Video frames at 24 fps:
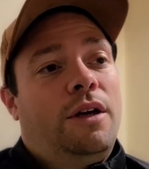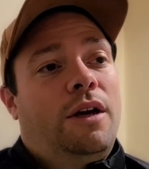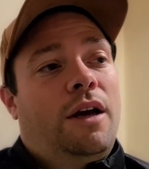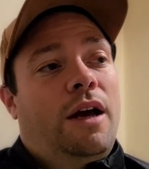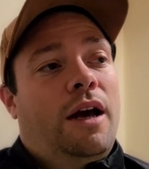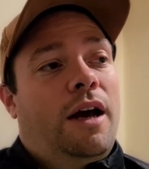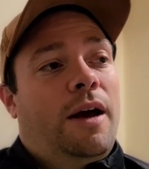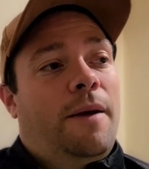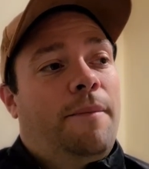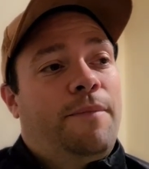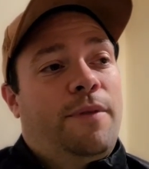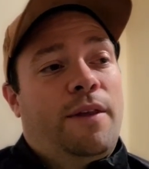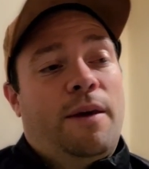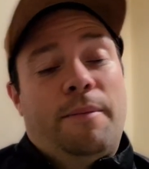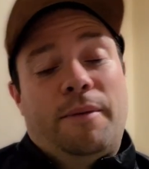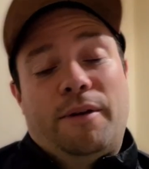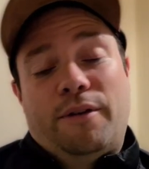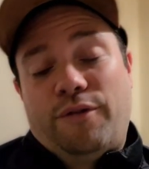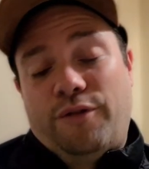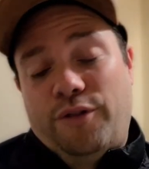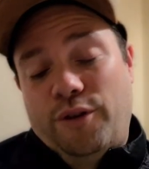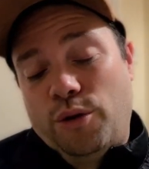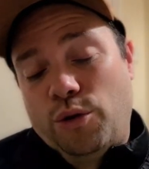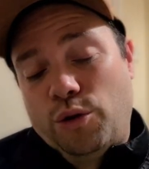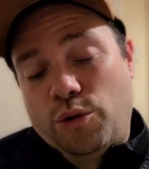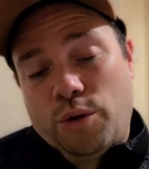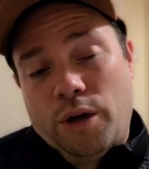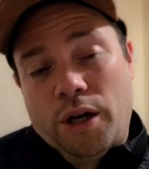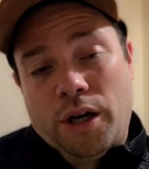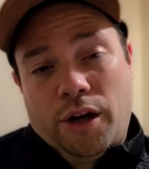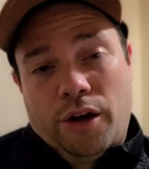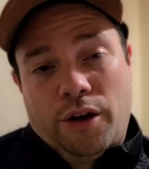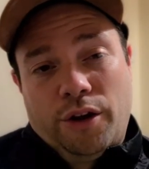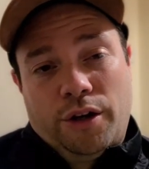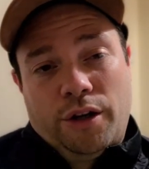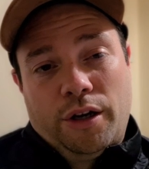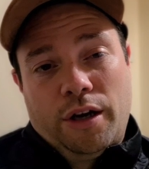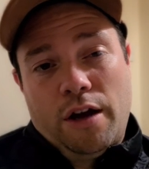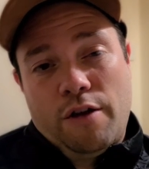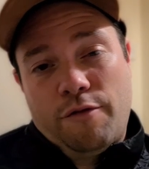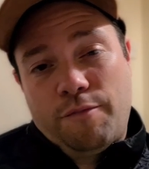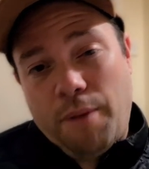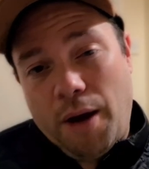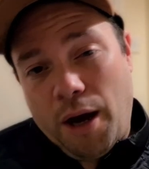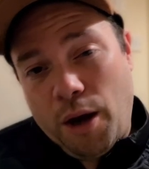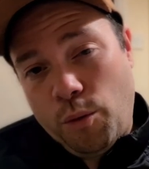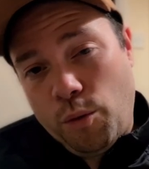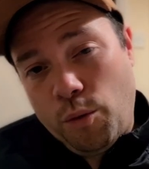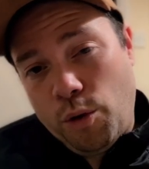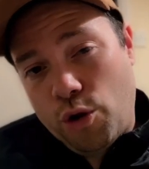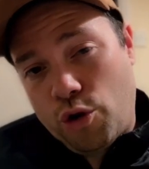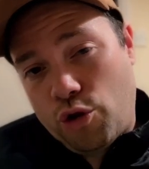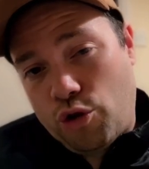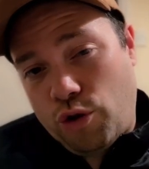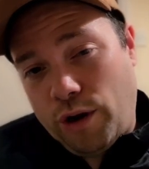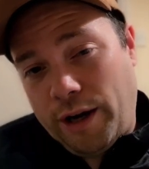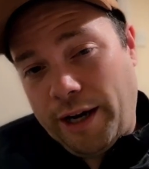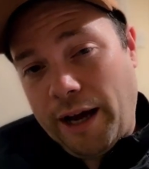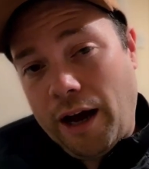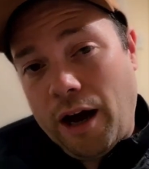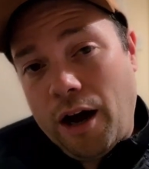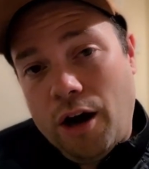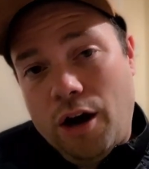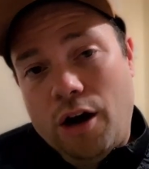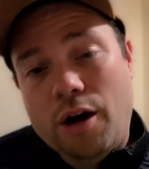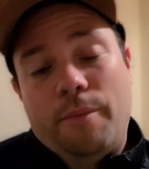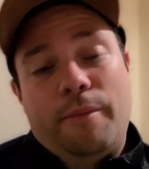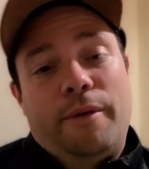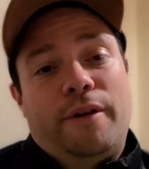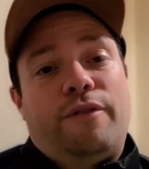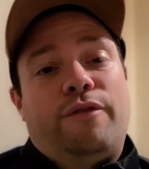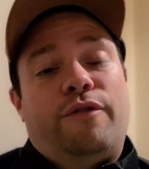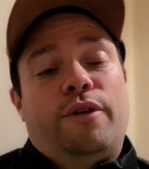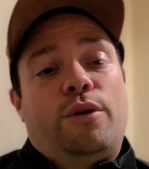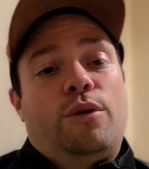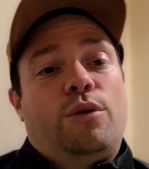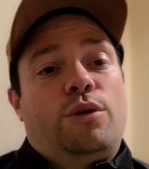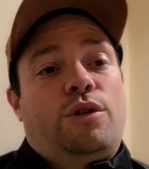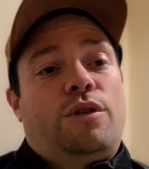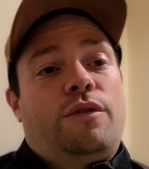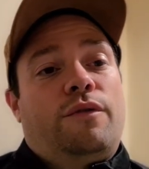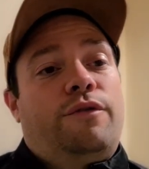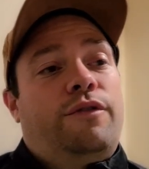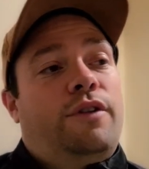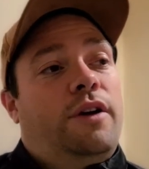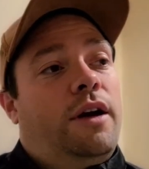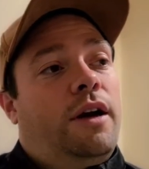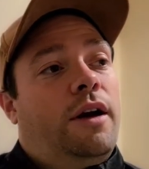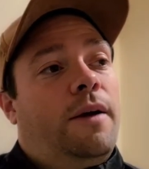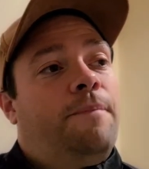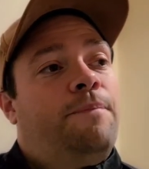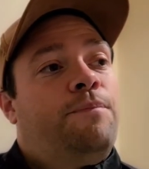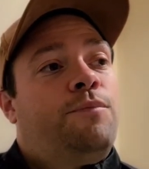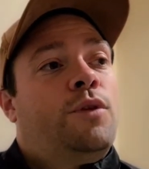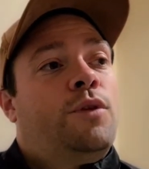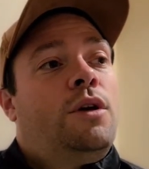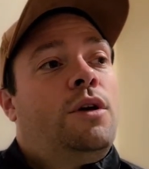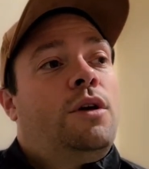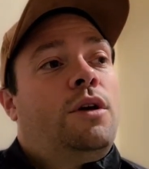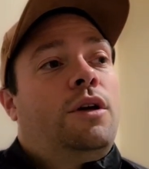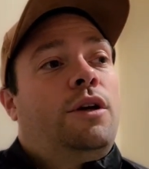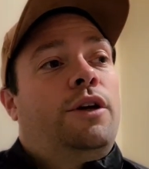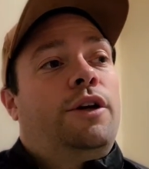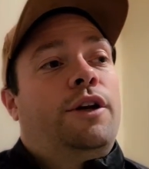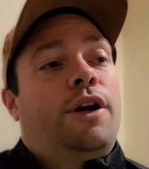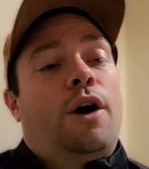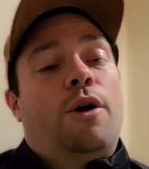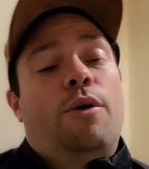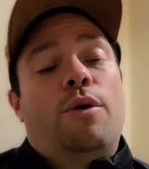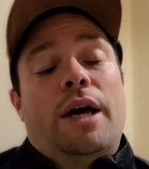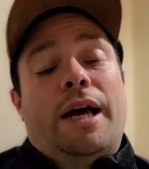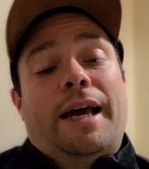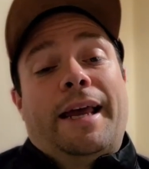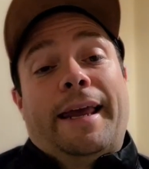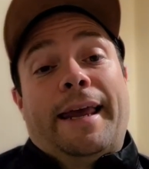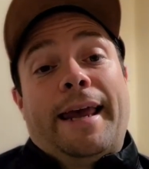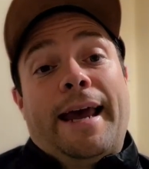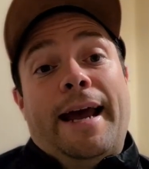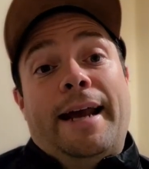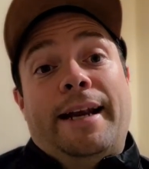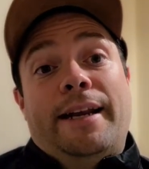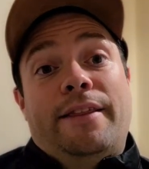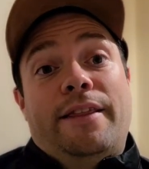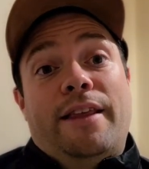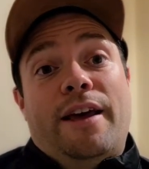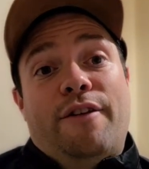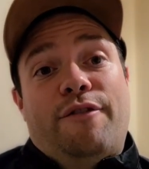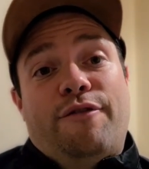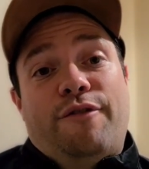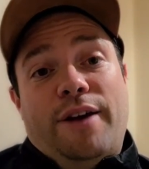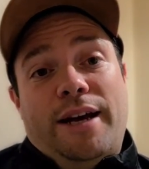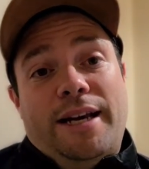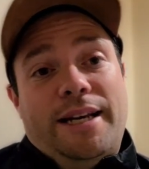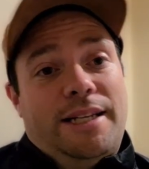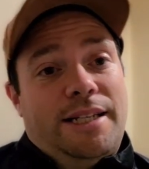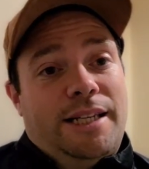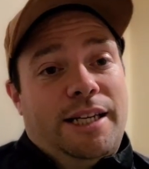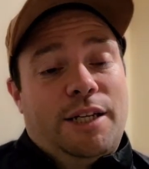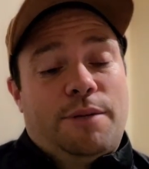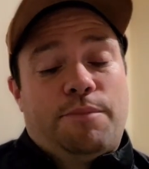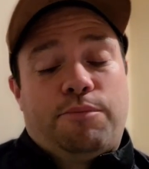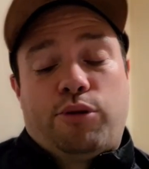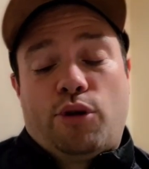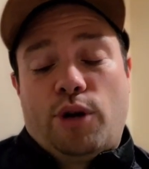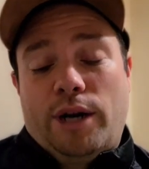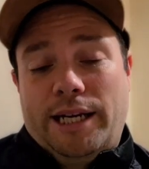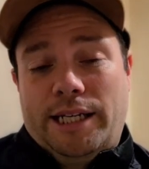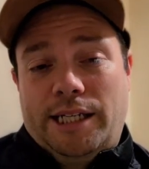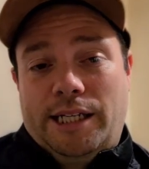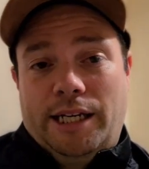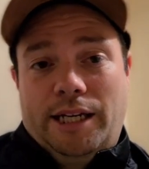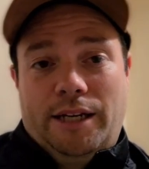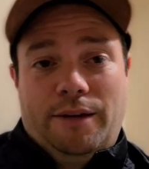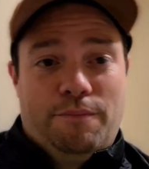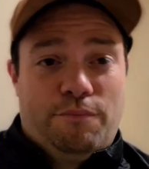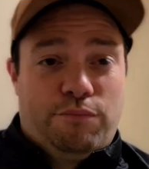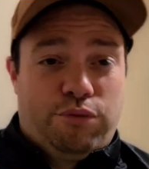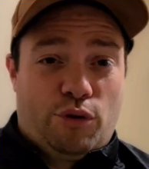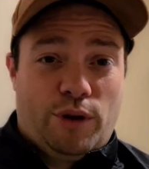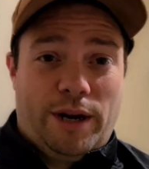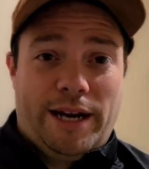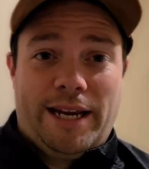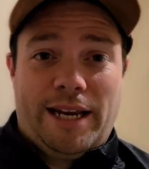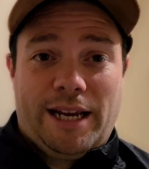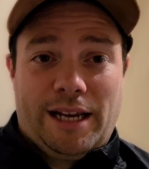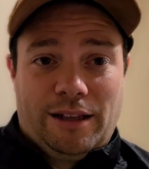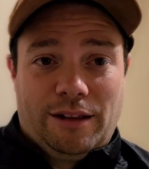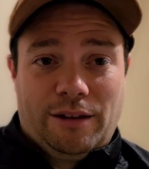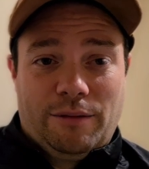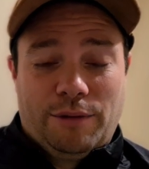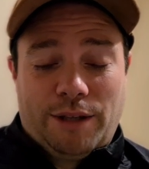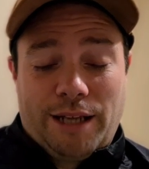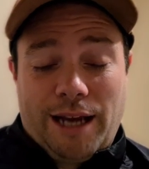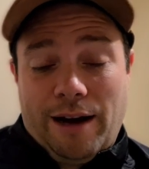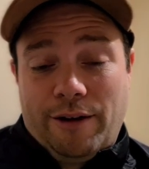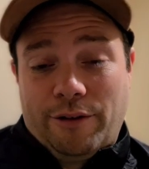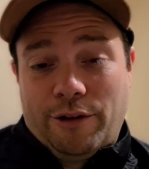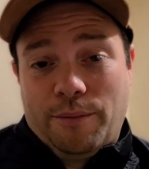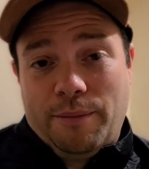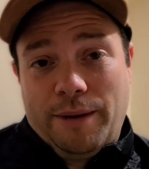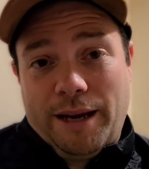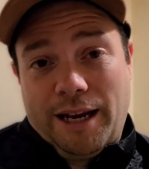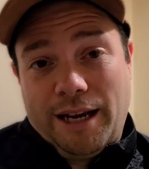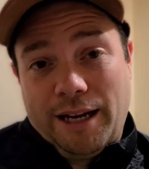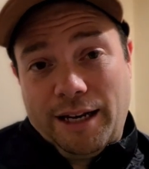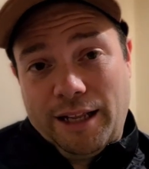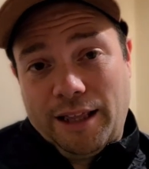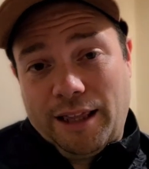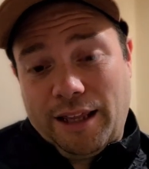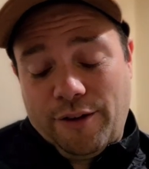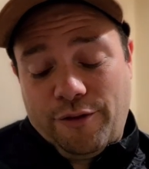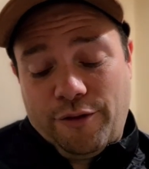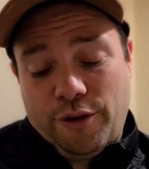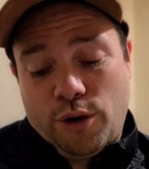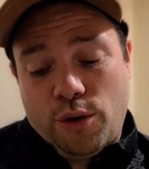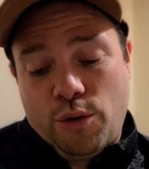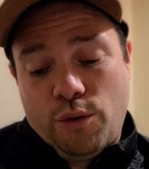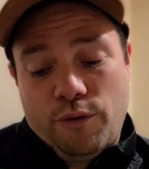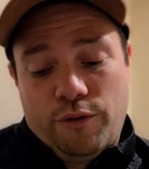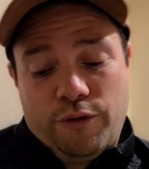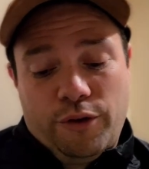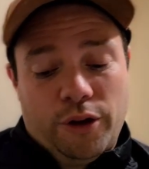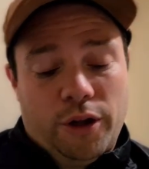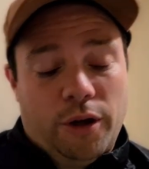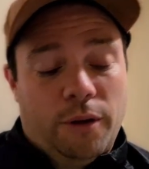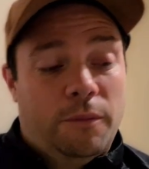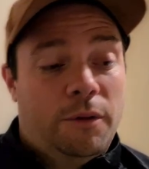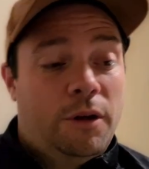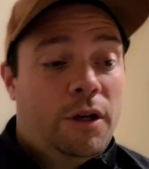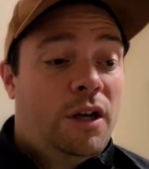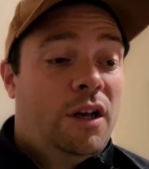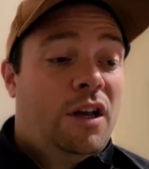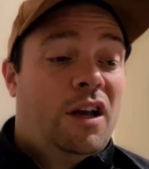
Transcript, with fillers: Their midfield weren't good enough, but I will credit our midfield for, you know, getting in their faces, pressing, breaking them down and making it difficult for them.